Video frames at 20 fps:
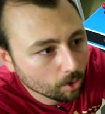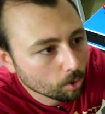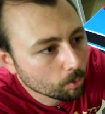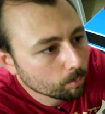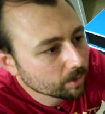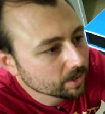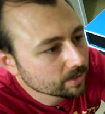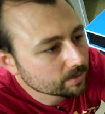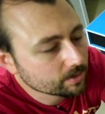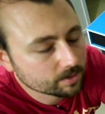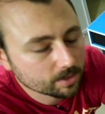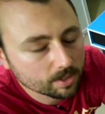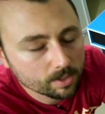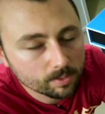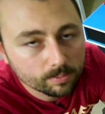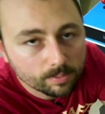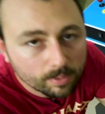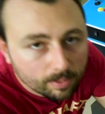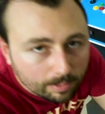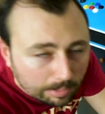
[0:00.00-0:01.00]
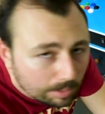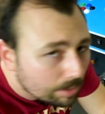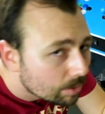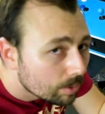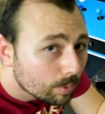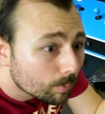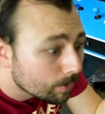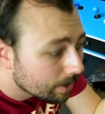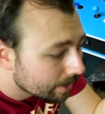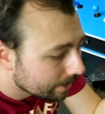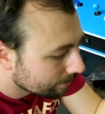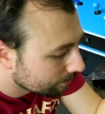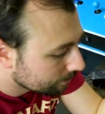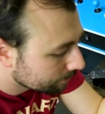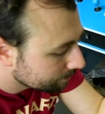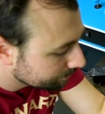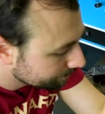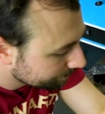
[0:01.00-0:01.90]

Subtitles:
open, so whatever.